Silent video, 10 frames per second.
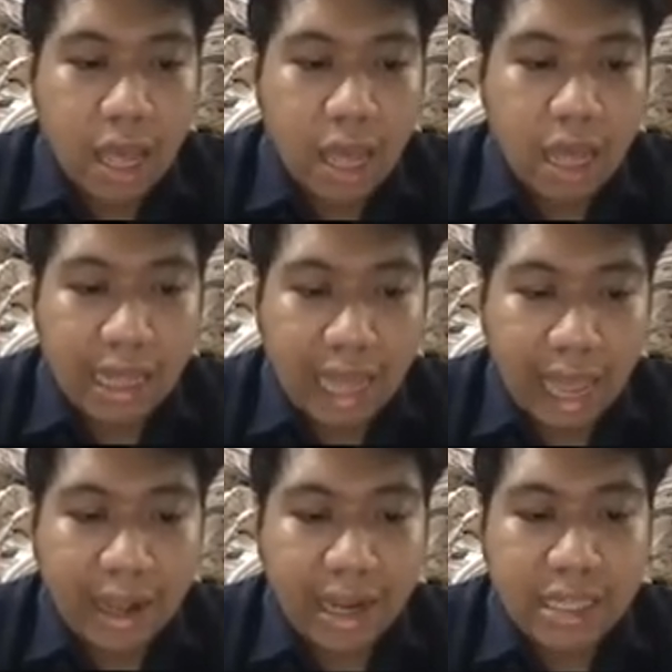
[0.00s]
The
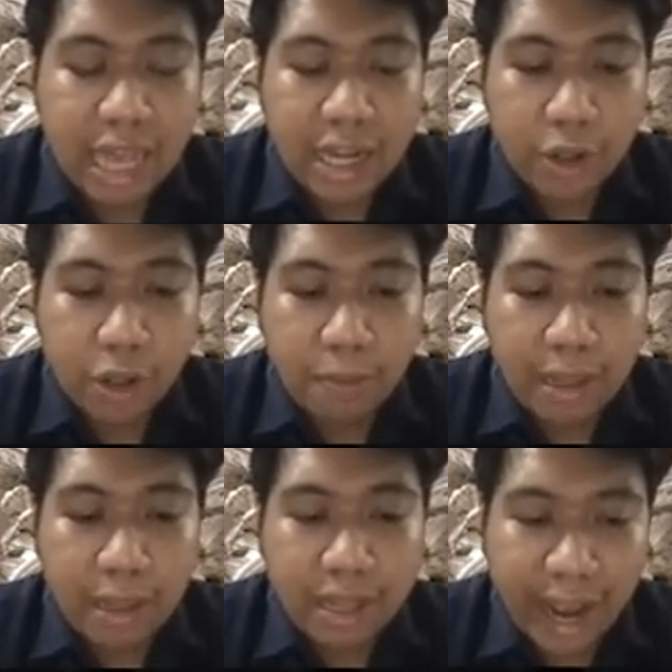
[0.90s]
ALS enrollment
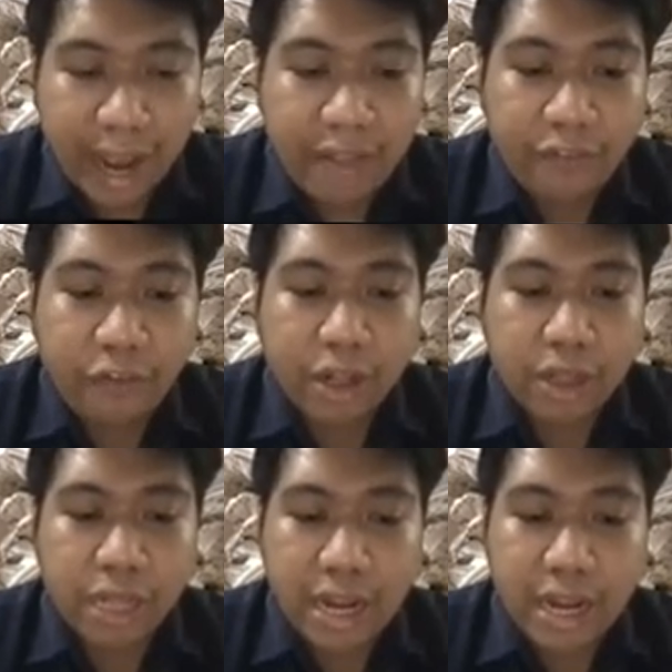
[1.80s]
trend for
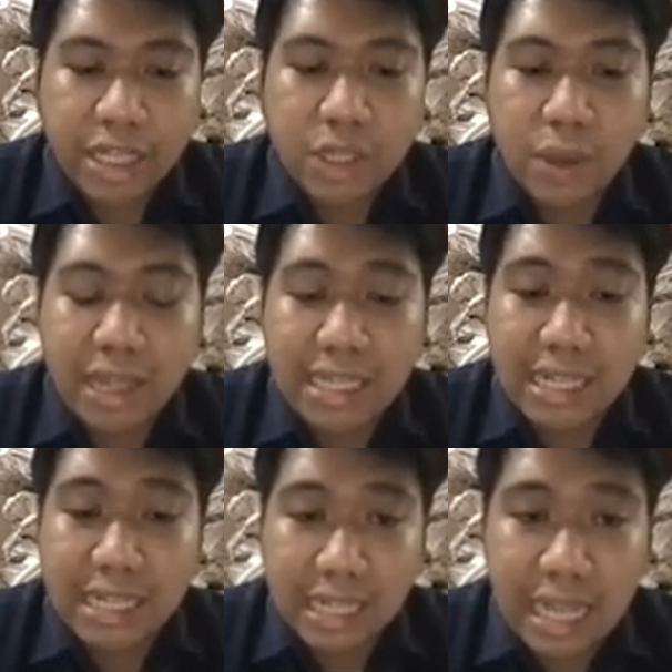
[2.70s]
years
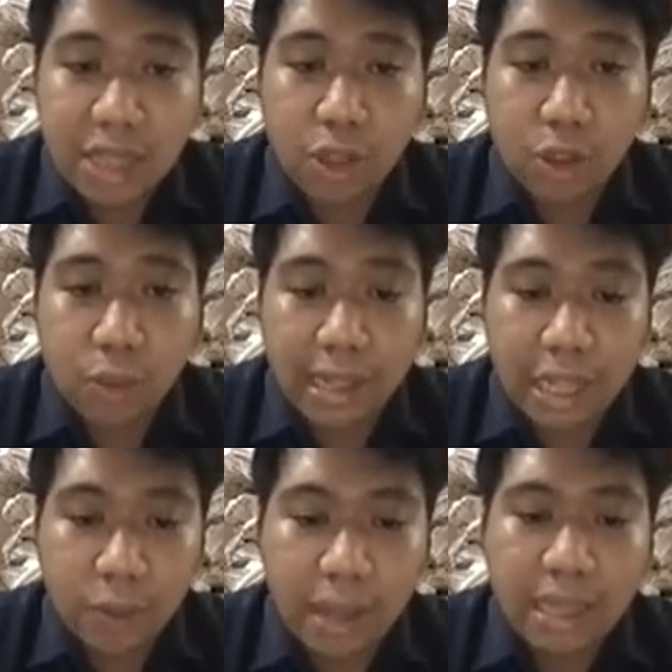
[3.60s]
2016 to
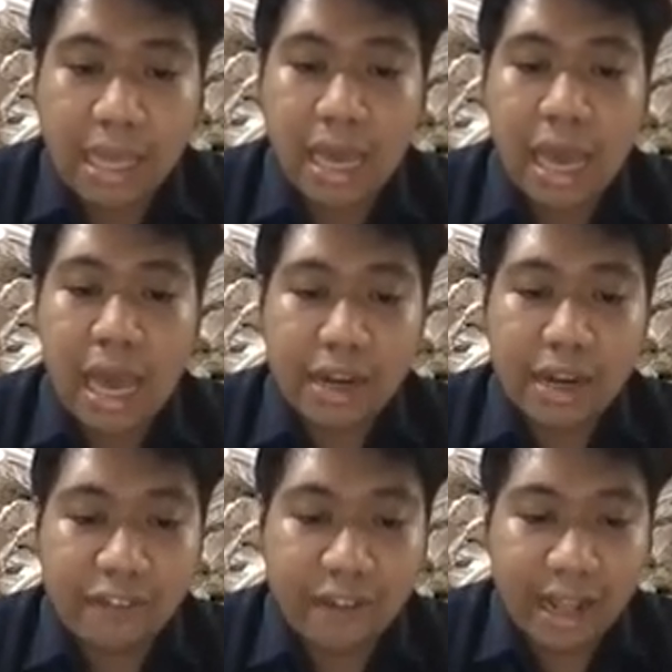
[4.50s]
2020
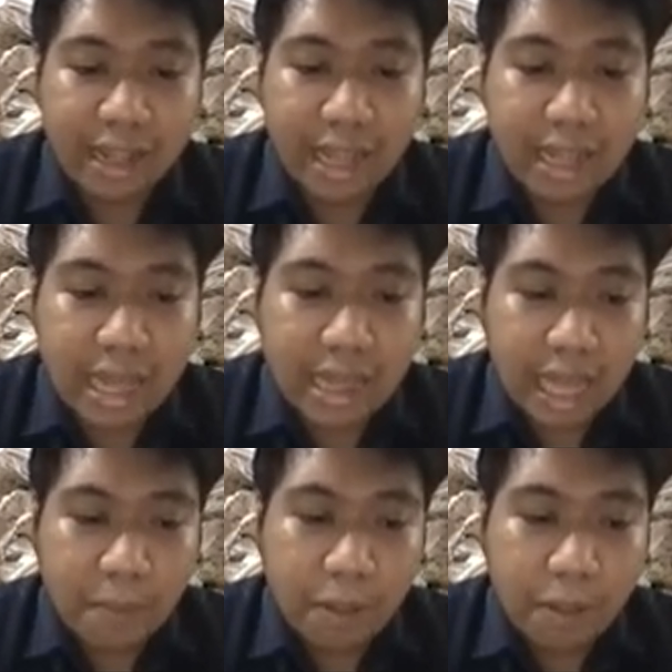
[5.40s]
reflected in
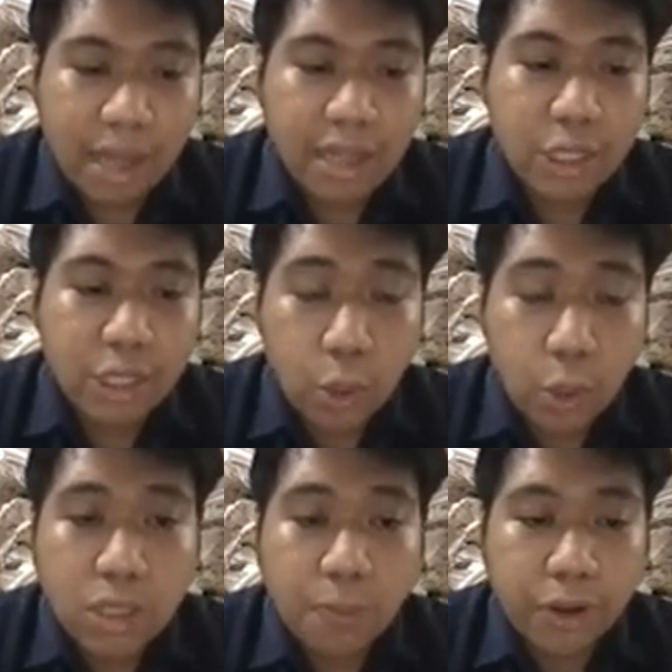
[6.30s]
Table 1 shows
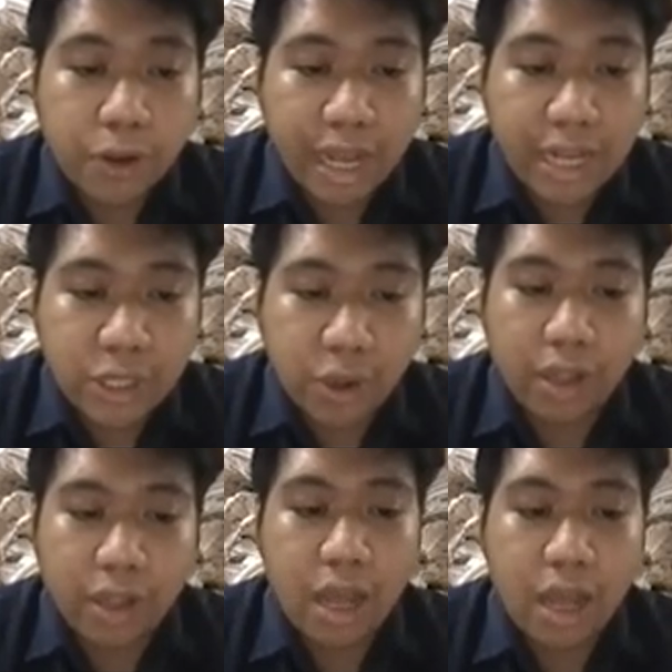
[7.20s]
progression
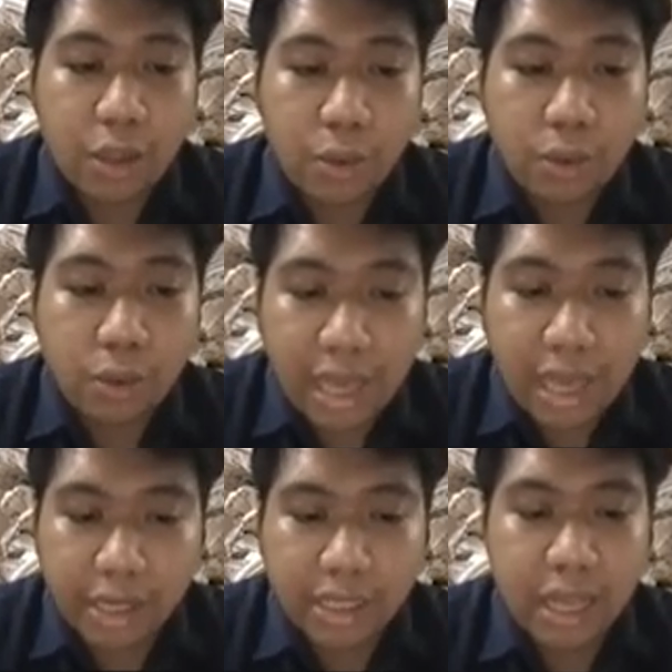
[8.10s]
through the
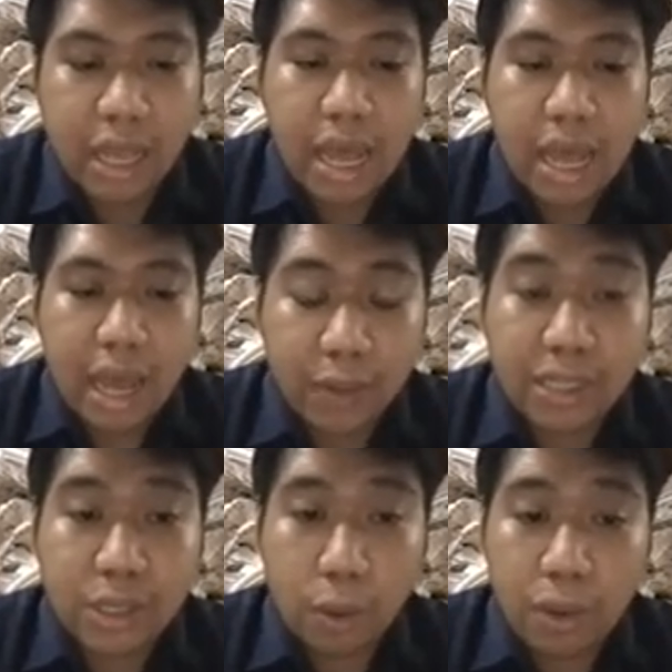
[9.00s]
years. It was
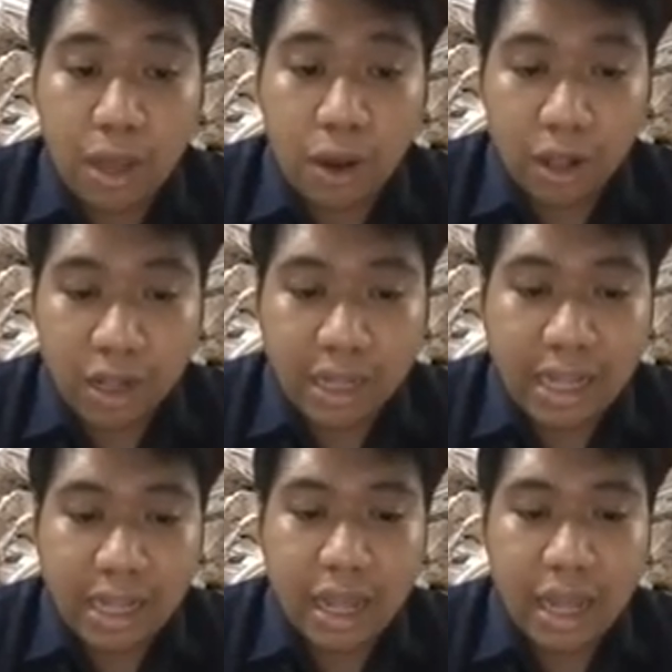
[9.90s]
only halted
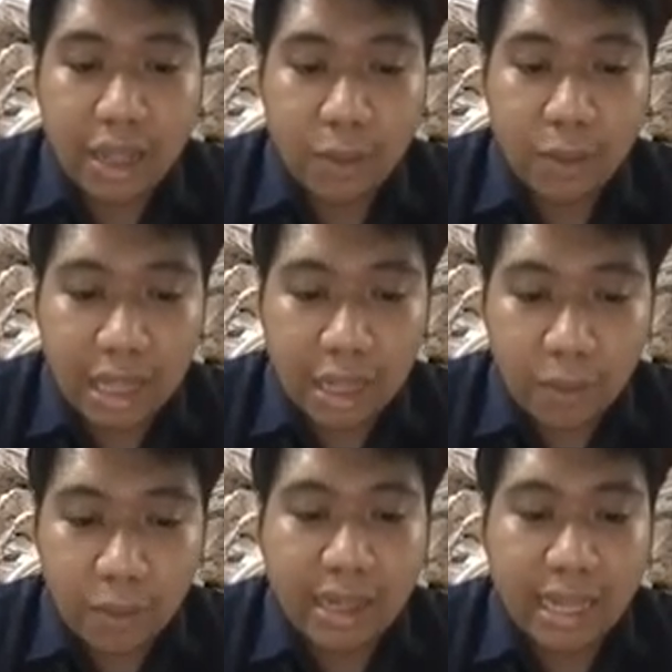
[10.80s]
in
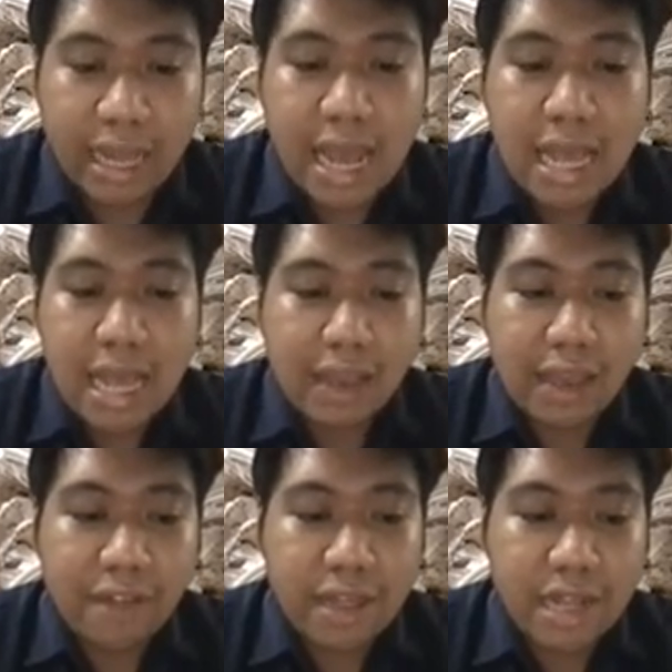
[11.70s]
2020 given
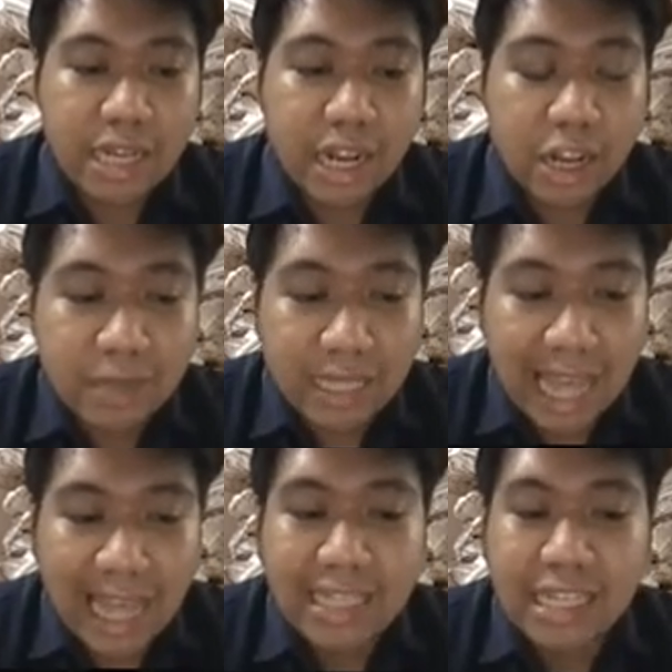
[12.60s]
the
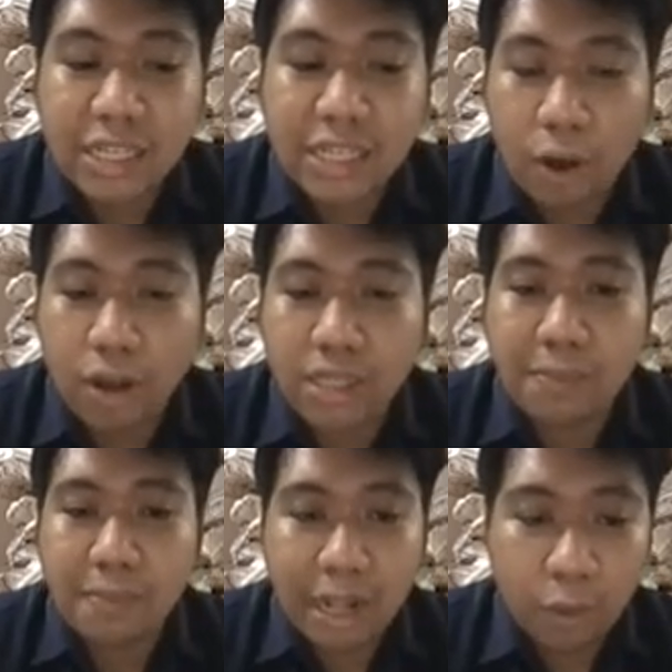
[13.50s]
circumstances caused by
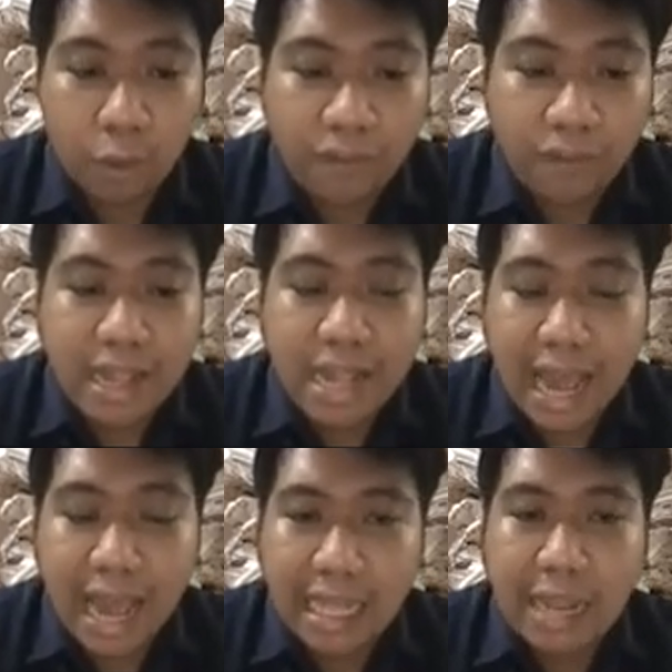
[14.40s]
the
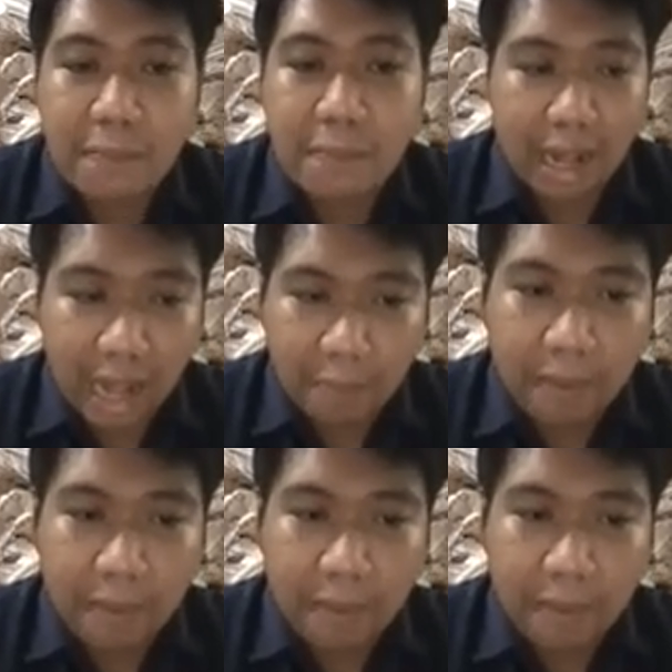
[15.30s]
COVID-19 pandemic.